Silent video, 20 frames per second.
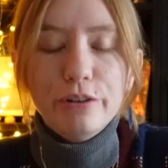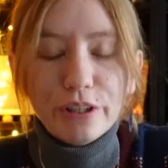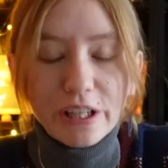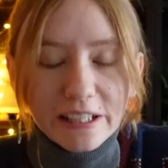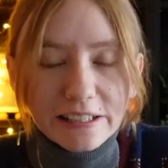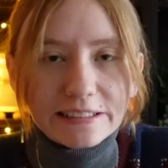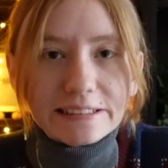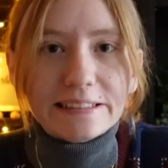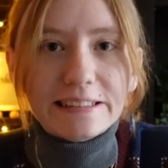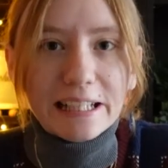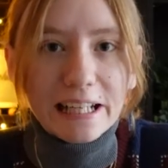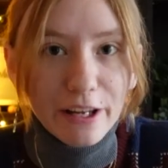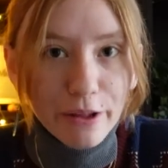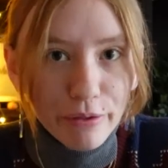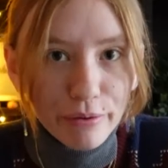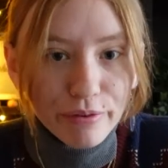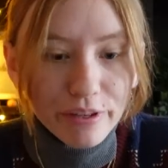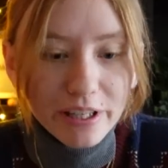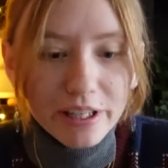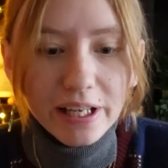All right, day
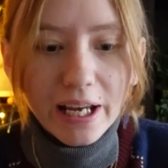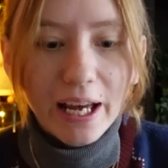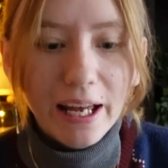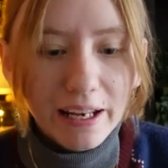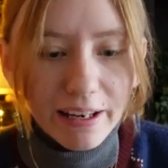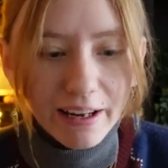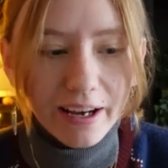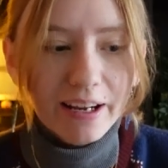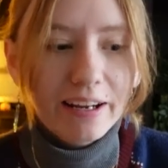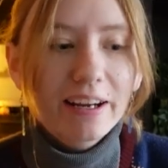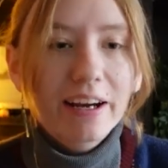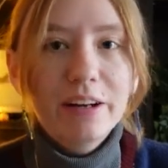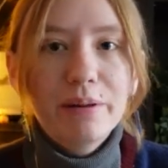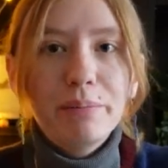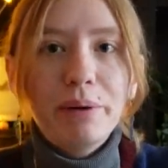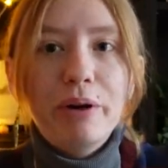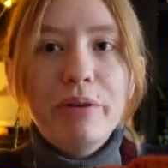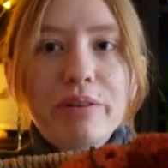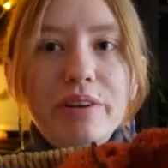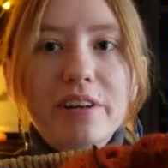3, and I got
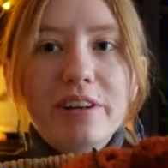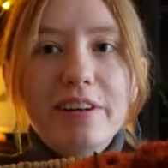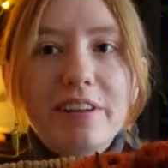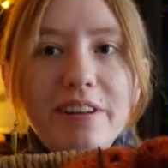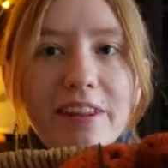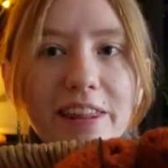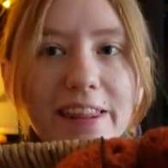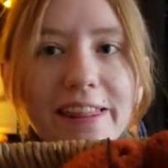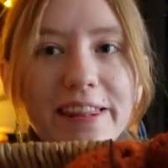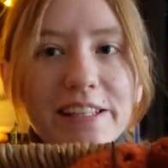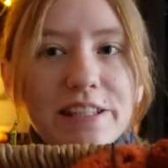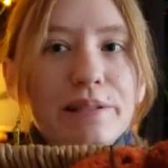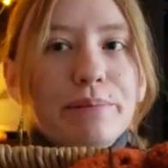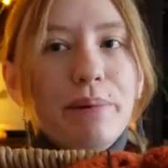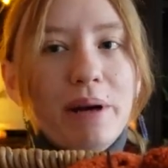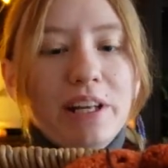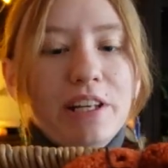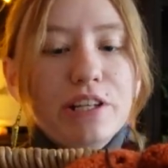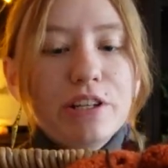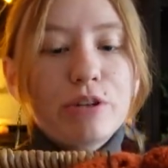about this
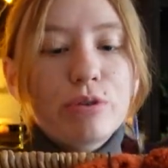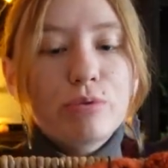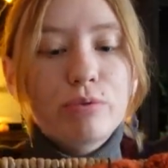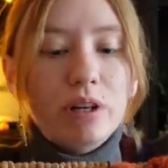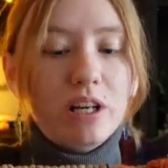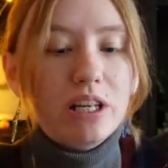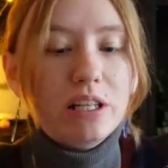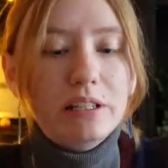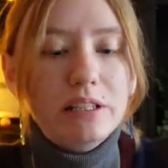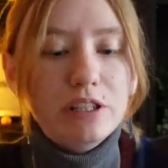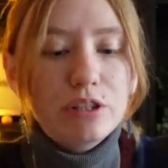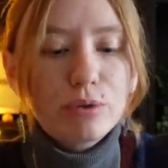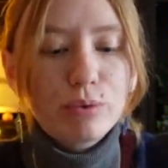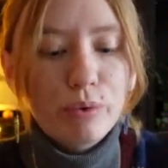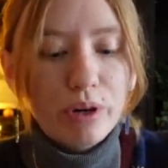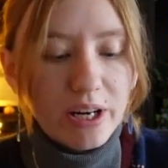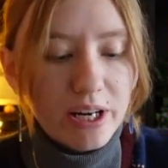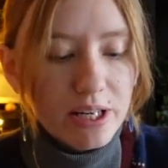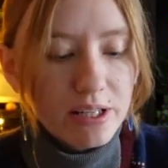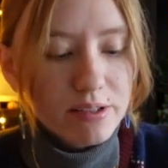many granny
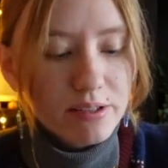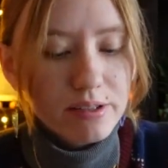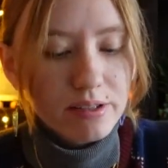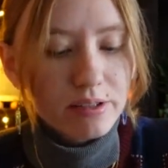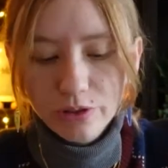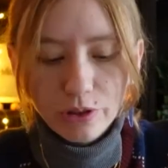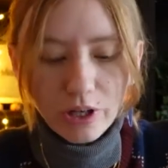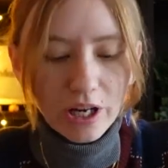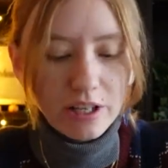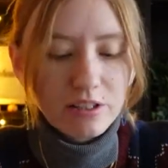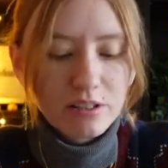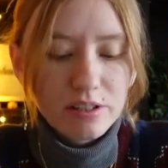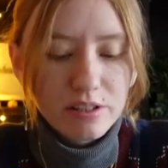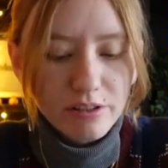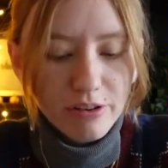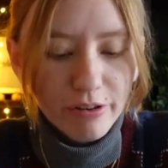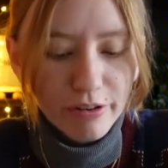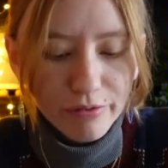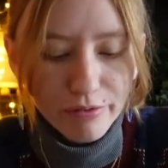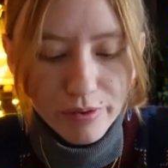squares. You can't
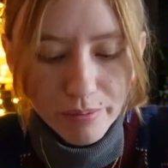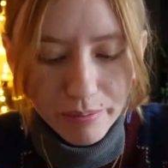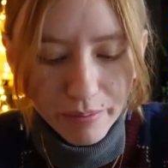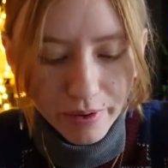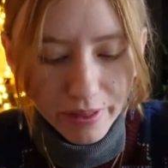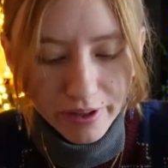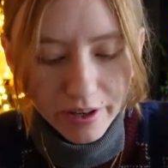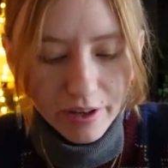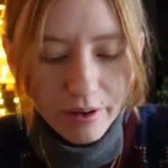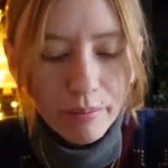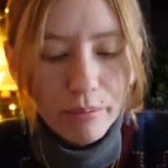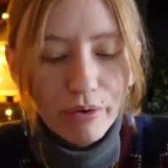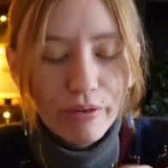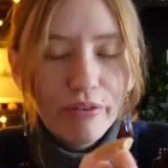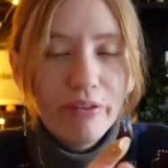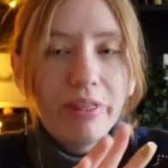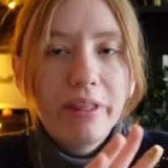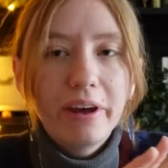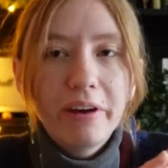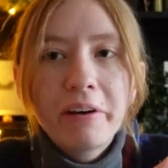see all of them, but there are
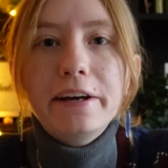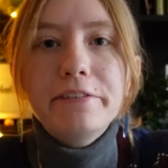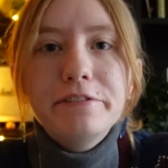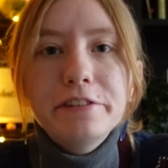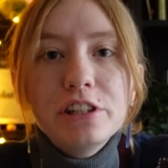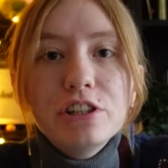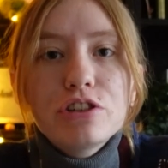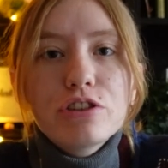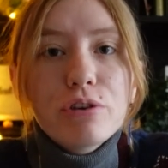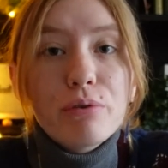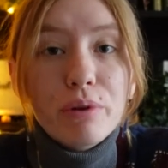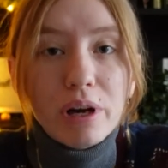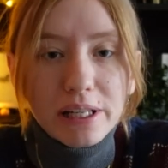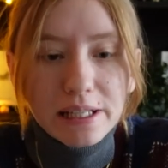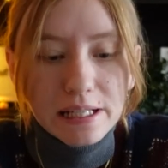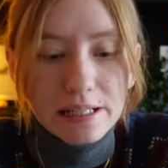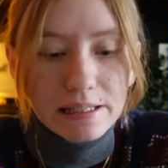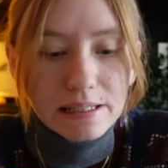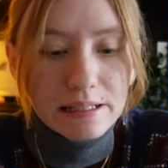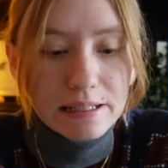more in there. I finished the red
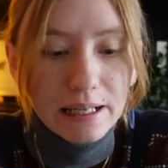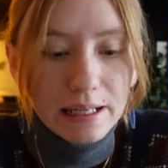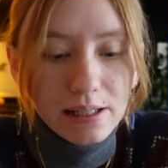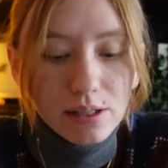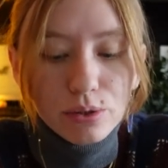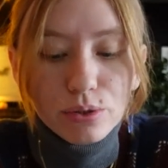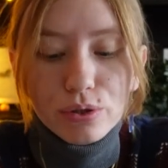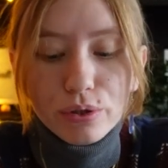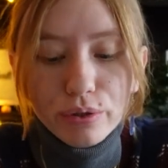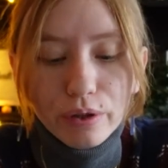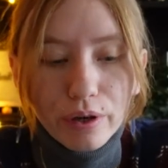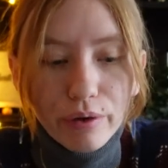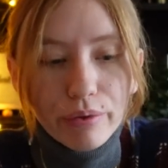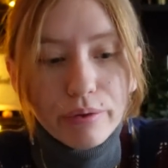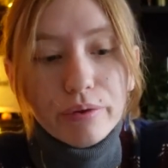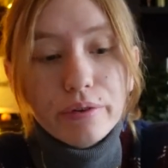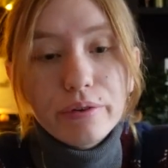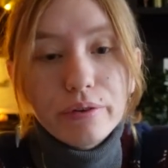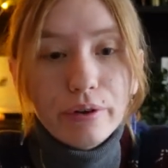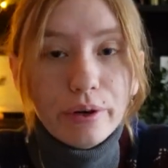yesterday, so now
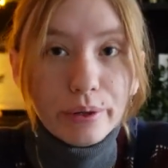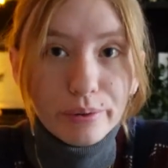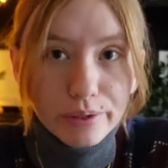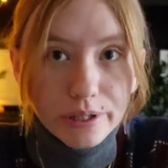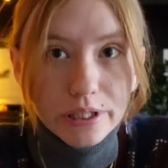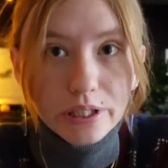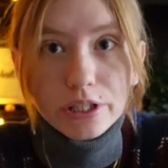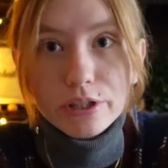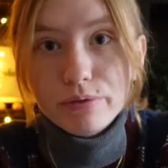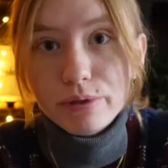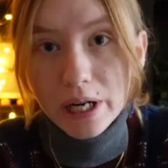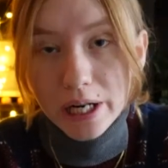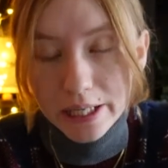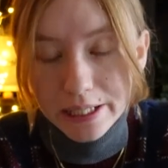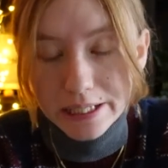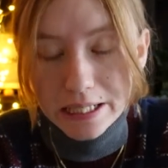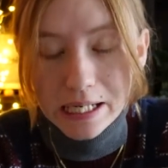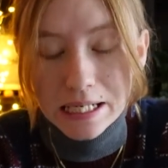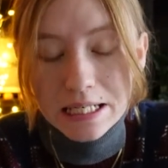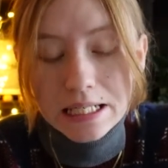the orange and red are
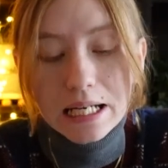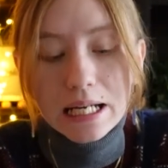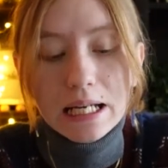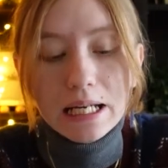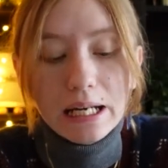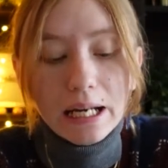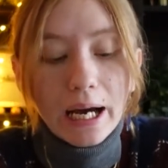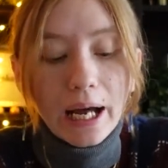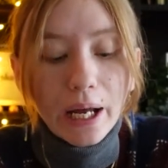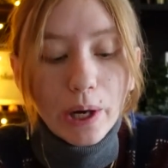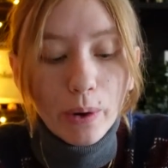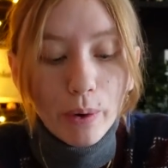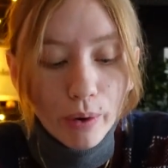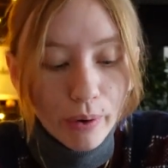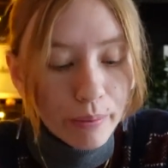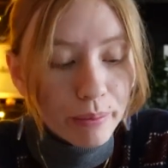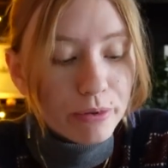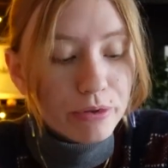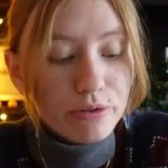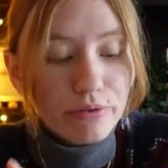done, and I
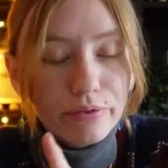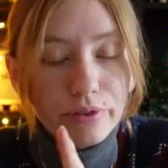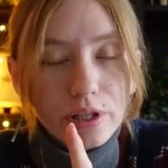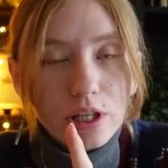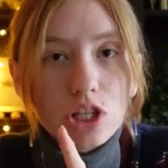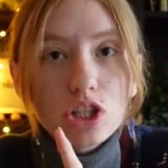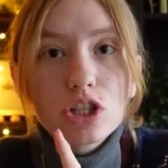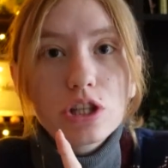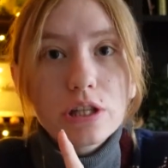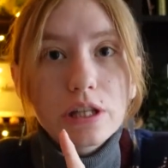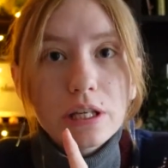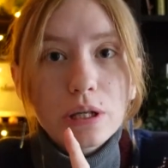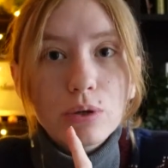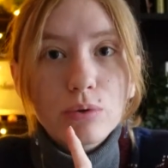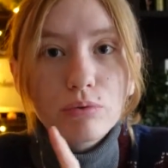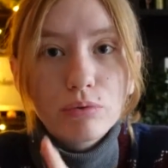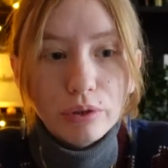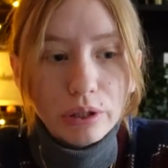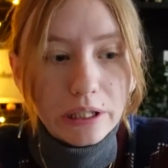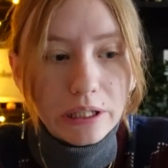almost finished the
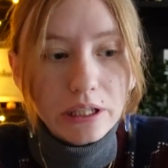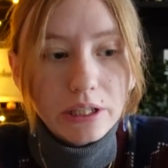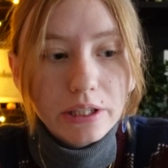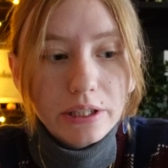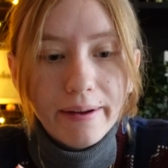green.